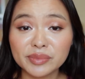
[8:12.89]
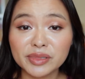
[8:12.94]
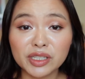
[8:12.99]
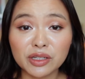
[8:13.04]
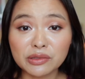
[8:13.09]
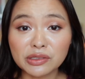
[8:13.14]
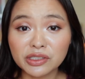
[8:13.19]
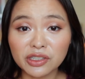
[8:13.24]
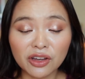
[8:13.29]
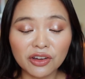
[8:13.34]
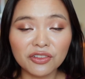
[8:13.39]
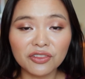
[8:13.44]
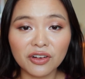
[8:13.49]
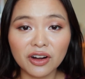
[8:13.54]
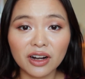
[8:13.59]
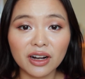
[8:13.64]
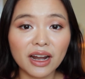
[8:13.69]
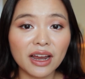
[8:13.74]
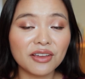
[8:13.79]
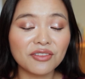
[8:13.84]
So
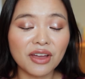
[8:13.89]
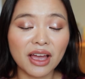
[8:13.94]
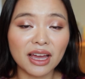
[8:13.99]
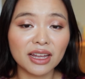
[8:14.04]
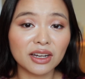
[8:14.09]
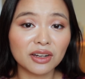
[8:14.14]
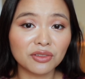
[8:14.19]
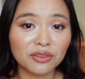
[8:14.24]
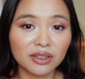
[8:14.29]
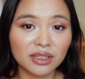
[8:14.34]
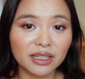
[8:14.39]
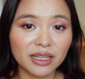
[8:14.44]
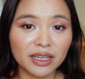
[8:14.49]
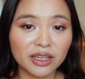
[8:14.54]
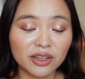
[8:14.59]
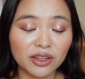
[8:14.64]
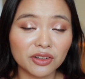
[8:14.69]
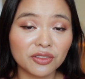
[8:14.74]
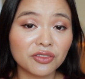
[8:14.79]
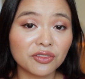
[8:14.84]
far I've had a really
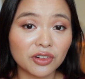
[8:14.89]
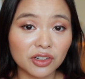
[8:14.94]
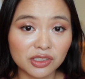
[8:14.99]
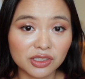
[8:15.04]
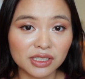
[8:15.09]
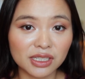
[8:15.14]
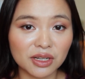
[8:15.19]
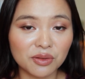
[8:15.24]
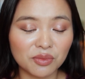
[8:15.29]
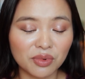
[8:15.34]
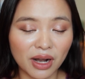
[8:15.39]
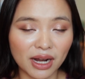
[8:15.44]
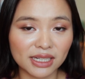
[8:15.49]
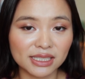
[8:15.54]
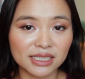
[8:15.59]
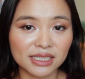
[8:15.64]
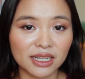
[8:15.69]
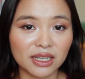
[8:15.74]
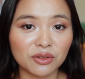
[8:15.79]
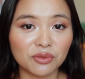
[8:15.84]
good first
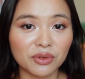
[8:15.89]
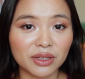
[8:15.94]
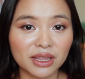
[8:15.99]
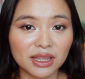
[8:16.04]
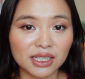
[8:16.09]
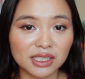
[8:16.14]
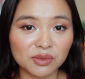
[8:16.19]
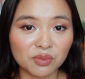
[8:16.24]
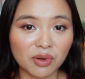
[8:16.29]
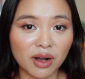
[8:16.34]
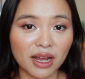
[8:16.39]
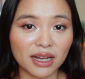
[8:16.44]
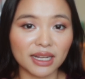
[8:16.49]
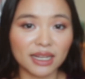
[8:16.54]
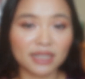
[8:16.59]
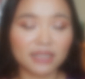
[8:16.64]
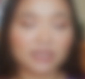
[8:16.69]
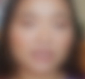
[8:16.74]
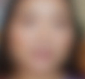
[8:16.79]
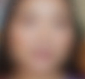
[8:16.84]
impression with this
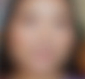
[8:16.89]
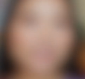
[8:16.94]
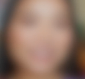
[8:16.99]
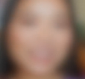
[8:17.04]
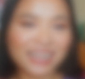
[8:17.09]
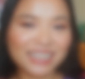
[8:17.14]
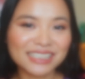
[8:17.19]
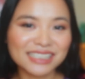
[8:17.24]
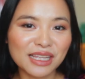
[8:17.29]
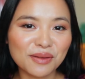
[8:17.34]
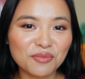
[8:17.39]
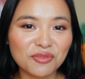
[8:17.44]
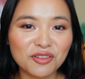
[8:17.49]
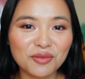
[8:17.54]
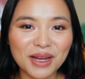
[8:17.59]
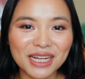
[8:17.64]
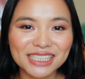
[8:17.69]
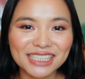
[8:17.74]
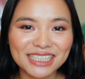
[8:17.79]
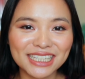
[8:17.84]
product. Next up for
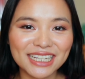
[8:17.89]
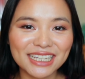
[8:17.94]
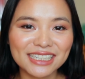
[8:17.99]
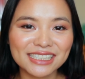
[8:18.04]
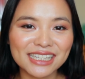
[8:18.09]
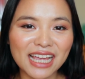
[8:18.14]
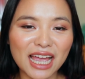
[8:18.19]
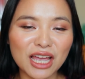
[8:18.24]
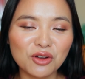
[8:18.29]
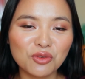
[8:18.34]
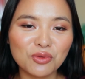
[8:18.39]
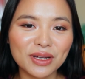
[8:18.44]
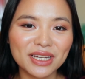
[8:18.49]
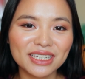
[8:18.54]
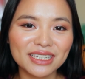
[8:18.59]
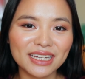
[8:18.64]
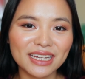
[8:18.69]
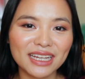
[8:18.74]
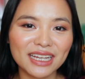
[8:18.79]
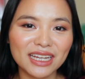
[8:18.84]
my cheeks, I
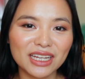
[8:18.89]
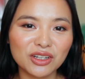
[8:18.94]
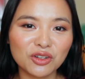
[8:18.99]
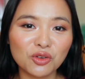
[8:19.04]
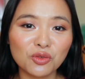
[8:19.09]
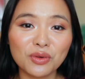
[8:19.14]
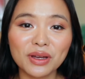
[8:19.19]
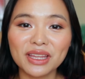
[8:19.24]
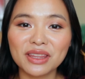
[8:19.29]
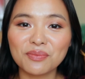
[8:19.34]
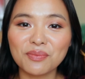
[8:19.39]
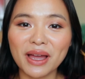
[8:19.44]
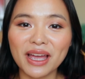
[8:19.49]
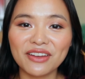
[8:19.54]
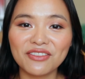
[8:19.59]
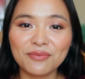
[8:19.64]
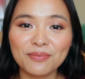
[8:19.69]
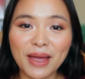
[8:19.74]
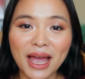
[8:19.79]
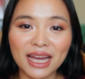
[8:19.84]
went in with
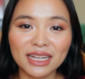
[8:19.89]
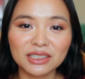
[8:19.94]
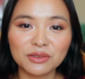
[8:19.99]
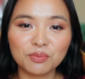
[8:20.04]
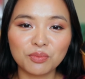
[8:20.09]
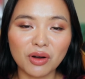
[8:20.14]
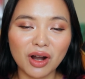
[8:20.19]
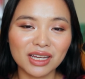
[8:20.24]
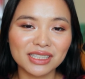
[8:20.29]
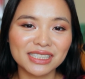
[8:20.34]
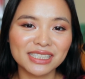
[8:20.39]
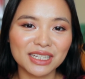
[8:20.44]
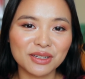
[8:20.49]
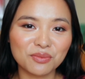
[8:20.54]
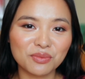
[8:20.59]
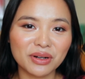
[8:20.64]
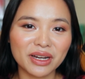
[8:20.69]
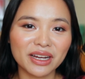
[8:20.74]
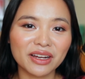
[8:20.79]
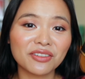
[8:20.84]
my matte
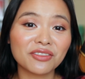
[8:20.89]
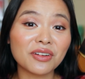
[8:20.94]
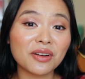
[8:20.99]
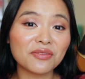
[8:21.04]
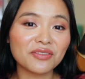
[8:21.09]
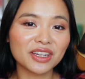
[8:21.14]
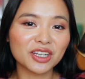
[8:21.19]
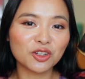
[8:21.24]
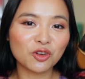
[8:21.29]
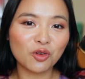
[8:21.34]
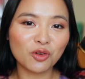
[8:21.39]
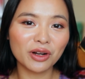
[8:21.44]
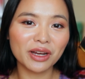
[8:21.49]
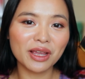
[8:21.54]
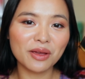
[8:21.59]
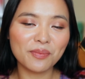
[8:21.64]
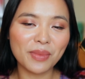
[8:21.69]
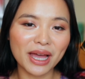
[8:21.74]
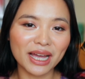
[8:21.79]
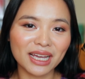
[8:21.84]
bronzing brick from
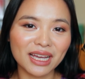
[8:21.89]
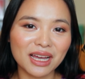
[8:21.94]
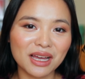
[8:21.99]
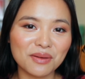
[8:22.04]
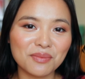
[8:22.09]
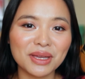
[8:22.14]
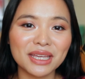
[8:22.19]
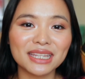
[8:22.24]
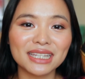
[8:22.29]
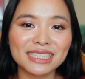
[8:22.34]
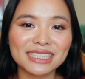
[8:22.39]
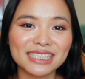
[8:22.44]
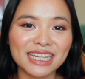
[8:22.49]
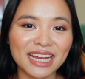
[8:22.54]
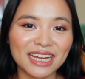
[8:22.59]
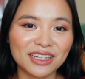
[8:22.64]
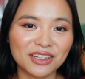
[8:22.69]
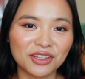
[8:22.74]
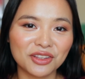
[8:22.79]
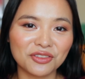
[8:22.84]
Victoria Beckham in the
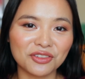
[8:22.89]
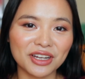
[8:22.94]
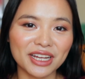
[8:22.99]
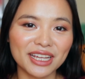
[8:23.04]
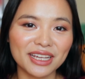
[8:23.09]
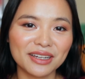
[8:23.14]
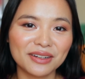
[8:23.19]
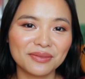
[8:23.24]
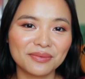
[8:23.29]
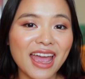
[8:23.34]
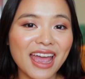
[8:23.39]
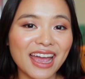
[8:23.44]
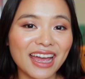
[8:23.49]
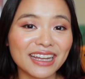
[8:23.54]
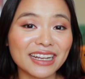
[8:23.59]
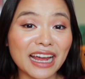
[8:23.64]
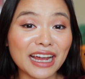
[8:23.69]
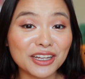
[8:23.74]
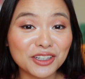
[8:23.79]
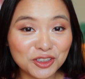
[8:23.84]
shade 3.
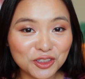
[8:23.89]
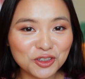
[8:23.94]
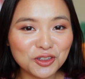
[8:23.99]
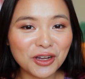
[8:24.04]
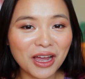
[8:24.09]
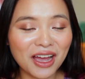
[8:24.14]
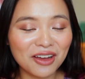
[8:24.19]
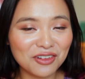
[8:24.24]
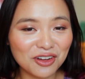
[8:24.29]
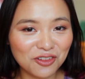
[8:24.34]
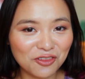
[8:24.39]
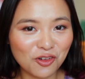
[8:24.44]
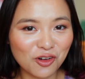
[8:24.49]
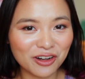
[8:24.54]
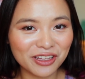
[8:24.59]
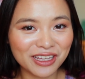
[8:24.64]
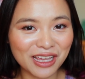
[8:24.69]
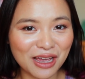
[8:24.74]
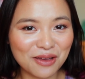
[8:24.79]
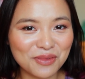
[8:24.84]
And I do have a
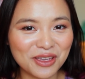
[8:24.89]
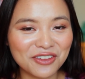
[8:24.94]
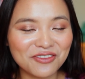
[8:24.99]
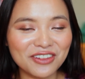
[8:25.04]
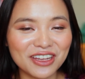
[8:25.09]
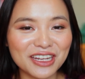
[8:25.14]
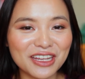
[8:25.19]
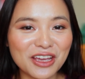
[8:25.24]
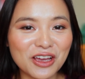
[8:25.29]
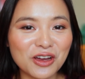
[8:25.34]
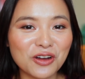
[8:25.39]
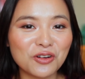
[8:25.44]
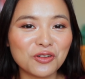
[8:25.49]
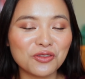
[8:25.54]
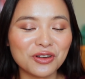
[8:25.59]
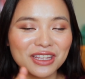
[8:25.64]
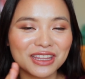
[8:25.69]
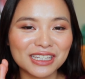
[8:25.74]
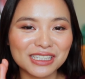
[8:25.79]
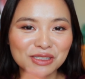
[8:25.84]
forthcoming video
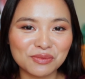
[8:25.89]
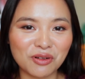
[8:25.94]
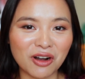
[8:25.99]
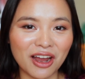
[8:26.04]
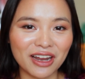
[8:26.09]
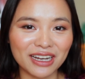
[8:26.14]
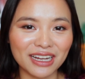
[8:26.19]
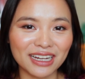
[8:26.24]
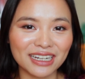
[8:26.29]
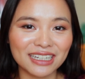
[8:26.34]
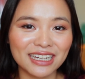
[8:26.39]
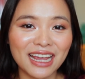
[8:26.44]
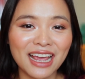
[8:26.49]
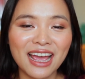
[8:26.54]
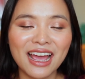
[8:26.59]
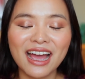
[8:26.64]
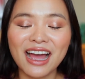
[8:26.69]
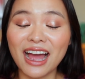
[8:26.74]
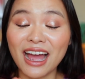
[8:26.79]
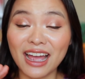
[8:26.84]
with this product.
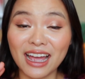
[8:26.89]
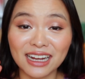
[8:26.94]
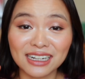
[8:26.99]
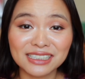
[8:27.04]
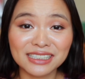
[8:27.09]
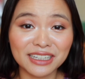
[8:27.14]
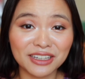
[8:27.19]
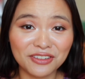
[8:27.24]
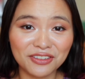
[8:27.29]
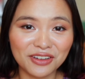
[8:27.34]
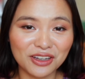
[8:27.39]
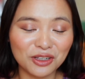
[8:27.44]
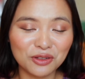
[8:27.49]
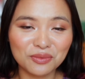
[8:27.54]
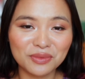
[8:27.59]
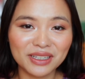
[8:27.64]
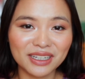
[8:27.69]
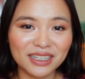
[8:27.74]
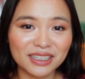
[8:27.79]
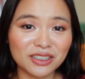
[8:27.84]
I actually
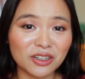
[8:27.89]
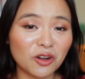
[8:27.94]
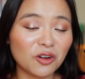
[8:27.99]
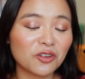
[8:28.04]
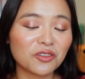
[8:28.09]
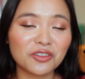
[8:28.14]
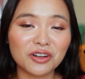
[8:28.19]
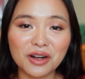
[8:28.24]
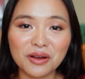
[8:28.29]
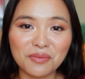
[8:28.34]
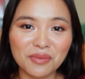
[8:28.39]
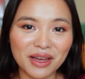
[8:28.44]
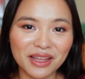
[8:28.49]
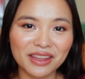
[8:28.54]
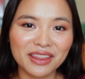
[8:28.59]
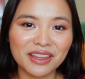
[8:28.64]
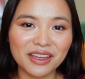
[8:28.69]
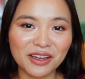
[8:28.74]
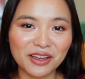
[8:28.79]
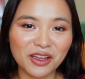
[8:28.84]
filmed it over a
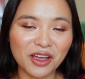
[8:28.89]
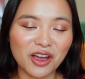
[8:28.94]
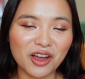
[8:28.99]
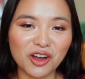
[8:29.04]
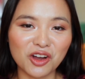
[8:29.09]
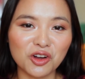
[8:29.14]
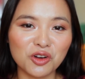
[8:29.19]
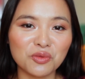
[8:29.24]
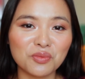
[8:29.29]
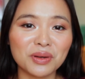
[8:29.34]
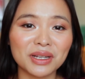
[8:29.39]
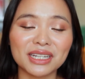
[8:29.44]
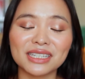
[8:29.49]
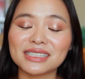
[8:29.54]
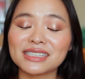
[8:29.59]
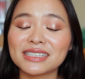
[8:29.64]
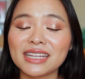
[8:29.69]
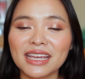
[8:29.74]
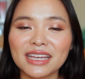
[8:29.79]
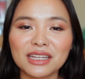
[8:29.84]
month ago, but
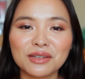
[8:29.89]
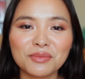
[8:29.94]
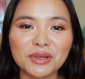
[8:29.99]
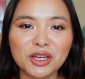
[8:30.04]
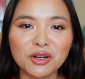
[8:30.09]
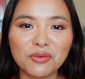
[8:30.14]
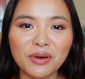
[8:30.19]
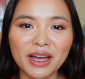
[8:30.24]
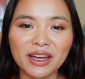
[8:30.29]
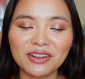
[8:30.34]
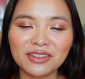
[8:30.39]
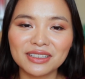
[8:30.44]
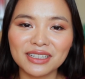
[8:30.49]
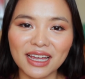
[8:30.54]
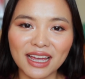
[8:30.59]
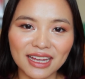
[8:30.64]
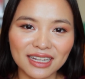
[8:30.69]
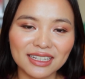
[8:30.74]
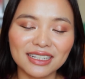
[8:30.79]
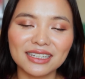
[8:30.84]
it's taken me a while
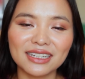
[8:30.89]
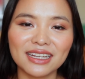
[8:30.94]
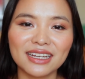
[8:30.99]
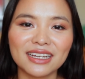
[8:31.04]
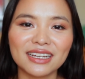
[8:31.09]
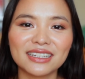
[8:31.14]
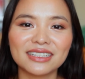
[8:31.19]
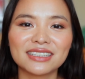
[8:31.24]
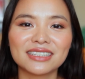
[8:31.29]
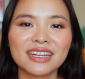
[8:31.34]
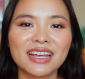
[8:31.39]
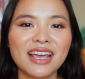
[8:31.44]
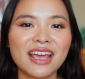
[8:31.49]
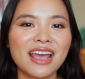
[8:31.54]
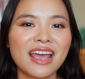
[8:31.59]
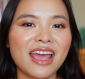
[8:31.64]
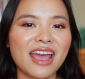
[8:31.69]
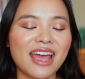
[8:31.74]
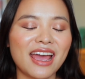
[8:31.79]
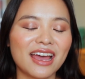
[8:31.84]
to edit it,
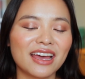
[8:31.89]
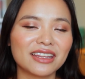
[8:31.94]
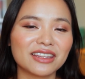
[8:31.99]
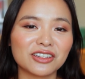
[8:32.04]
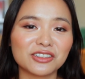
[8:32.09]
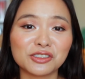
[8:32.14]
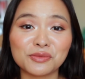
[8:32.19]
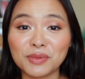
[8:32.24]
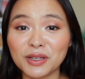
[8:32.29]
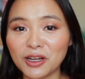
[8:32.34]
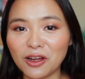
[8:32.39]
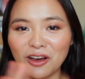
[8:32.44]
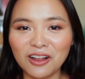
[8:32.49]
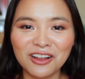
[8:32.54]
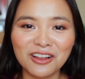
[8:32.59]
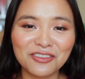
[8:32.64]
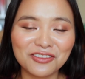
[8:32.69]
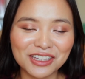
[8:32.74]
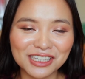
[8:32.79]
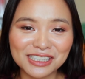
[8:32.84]
and there's been
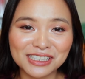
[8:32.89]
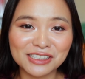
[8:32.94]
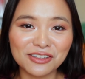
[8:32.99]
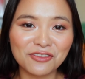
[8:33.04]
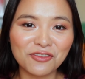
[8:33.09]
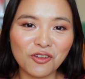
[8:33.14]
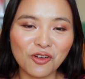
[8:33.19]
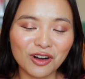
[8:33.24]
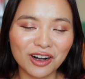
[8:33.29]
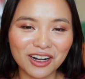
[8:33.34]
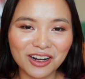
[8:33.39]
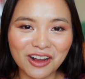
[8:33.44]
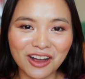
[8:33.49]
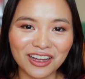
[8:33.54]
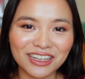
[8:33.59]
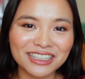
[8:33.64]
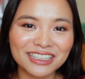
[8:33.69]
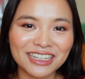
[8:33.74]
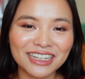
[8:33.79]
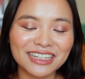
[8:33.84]
all of this Sephora
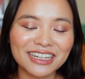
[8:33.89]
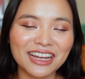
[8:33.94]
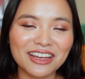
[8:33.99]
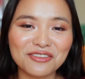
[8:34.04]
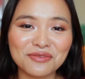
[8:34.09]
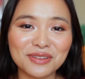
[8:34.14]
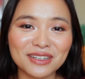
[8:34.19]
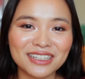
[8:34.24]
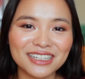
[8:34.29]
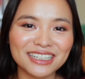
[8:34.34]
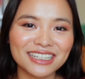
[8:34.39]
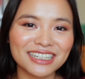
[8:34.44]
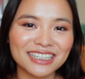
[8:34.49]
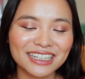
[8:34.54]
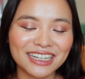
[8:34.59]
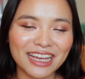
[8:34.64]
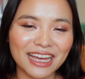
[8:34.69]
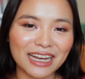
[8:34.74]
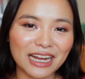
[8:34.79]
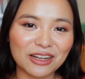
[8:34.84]
content I've been needing
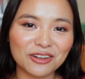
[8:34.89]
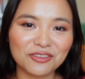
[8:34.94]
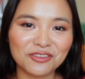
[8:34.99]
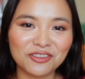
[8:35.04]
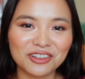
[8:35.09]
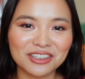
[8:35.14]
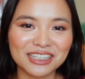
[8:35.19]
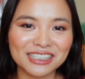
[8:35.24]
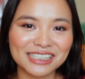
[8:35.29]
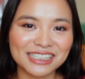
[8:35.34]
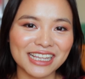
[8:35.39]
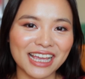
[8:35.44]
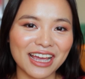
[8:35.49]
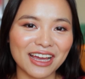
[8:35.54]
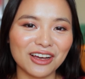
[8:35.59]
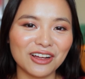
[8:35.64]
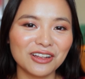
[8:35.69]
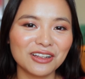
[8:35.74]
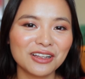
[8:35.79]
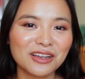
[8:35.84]
to get out for the
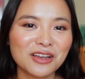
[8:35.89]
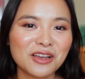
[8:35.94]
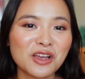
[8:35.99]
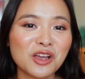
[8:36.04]
sale.